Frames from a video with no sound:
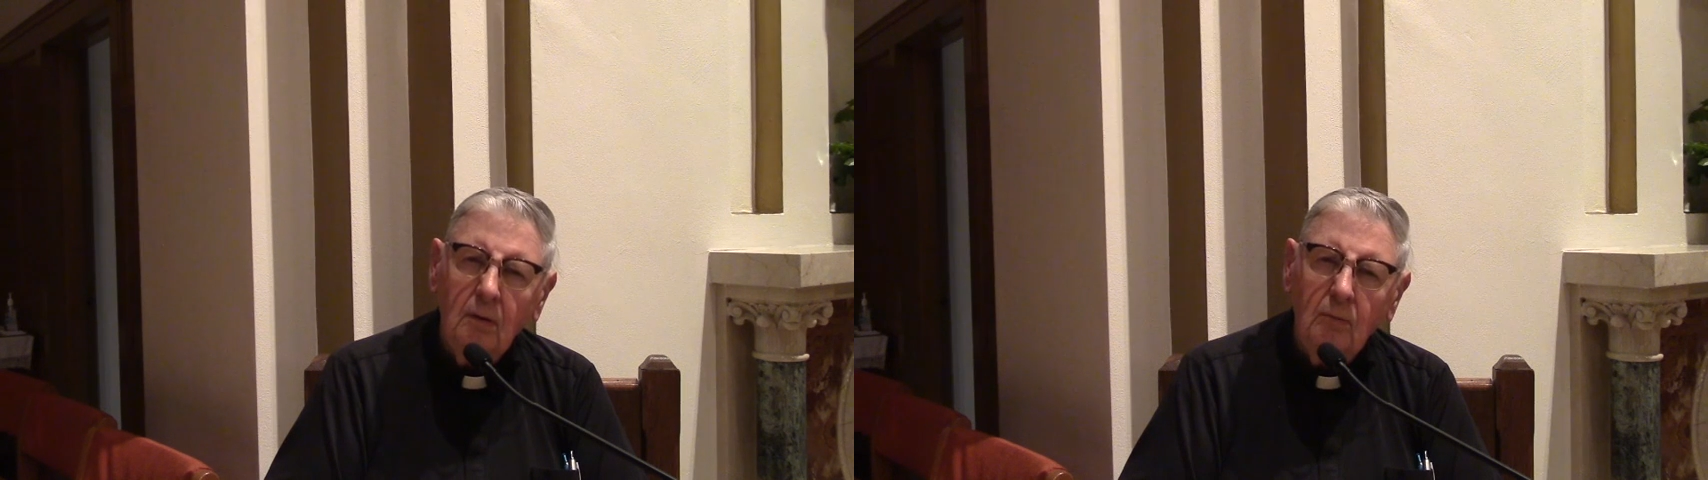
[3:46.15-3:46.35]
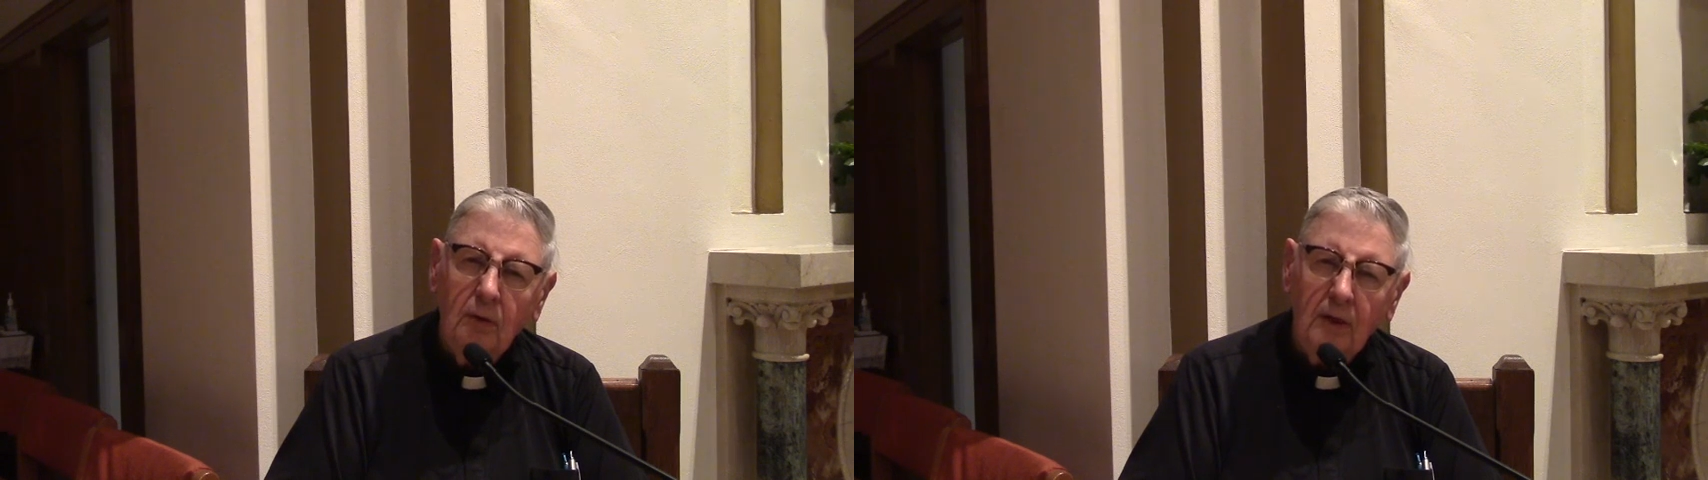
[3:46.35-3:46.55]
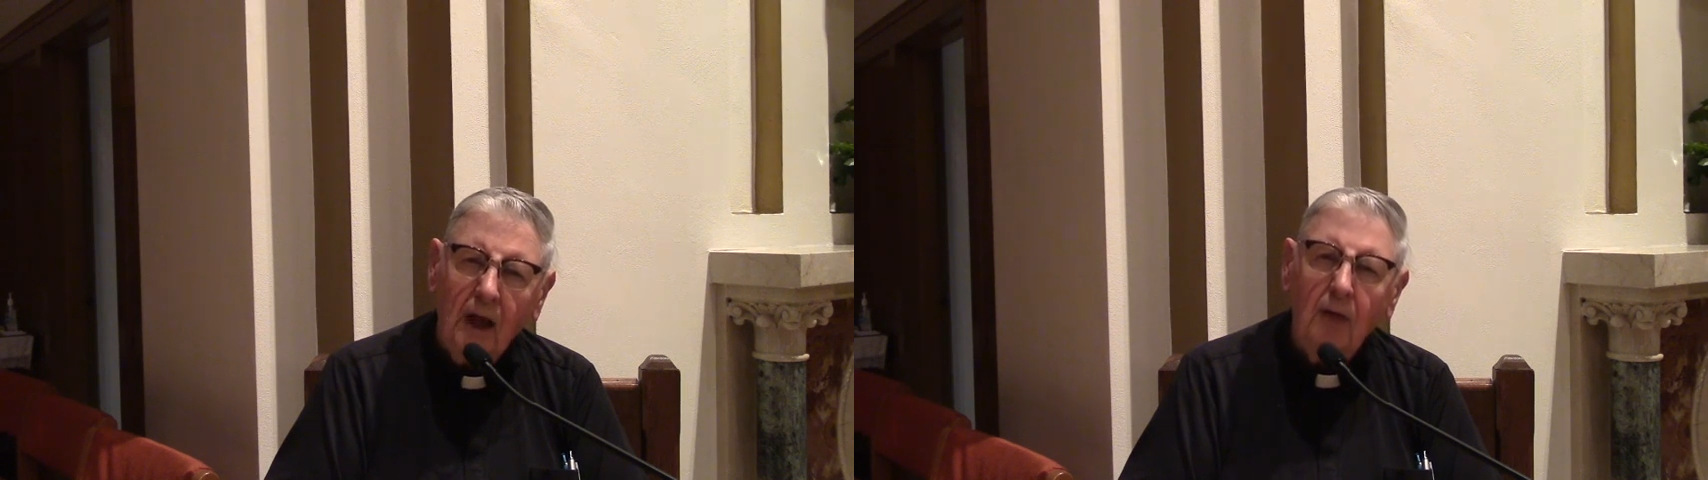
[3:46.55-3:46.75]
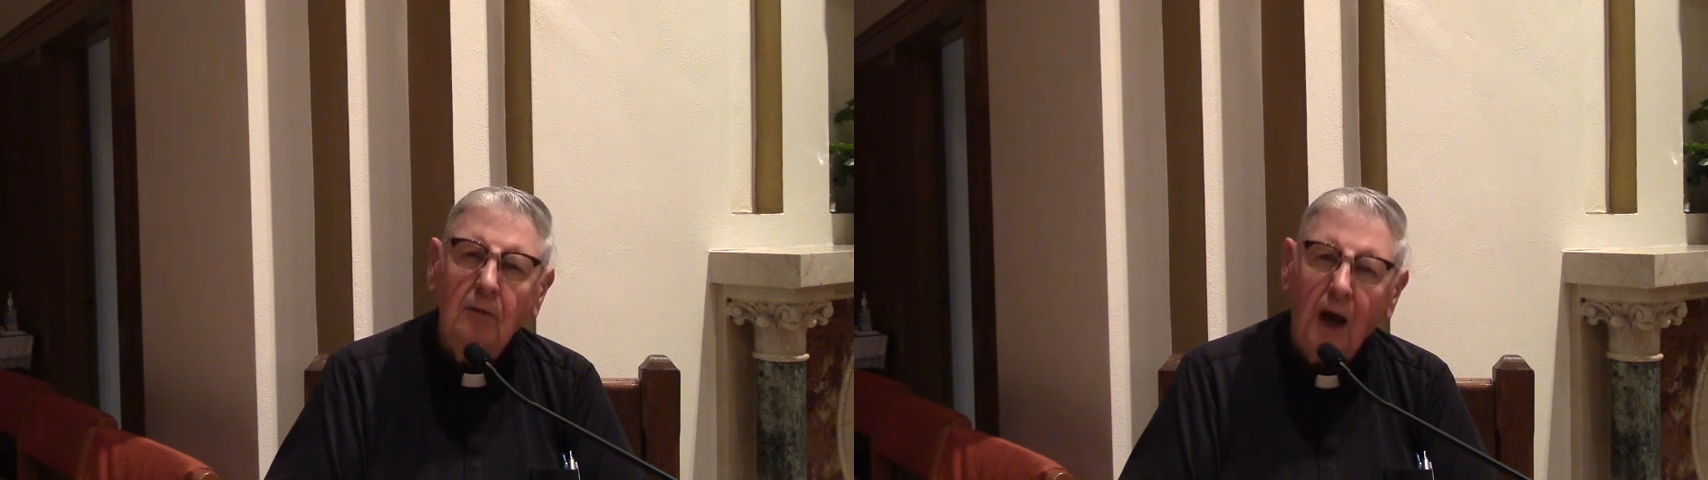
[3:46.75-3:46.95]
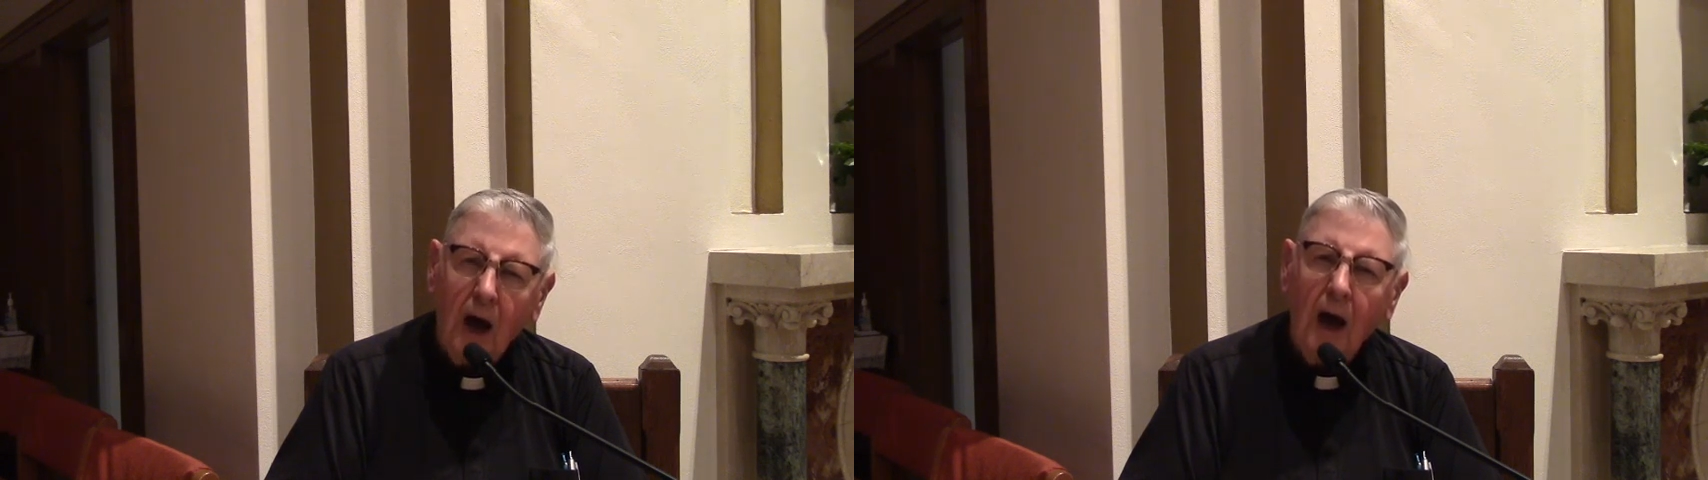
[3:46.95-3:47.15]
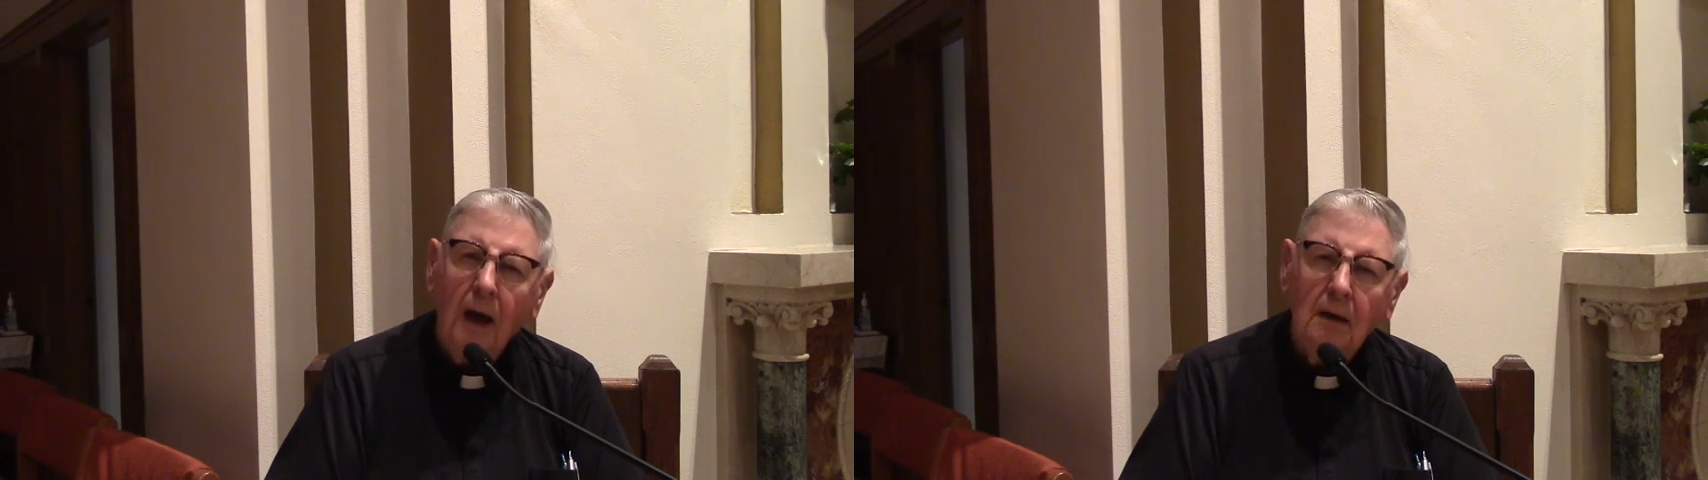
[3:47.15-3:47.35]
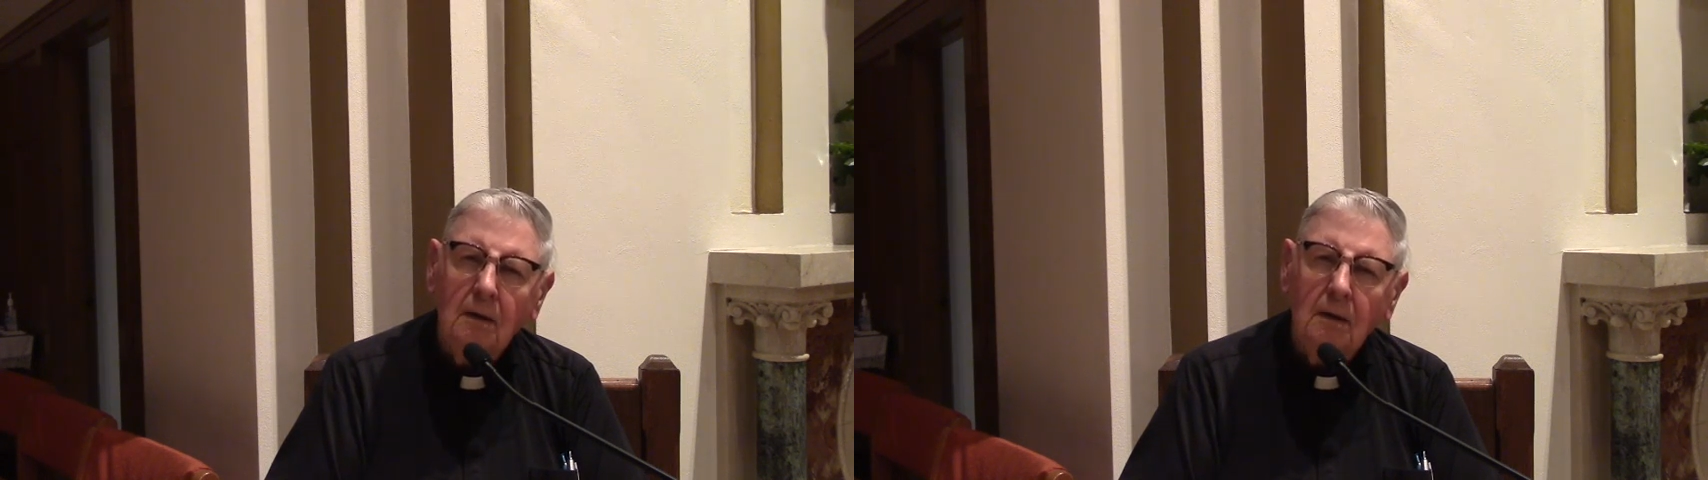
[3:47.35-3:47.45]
without God.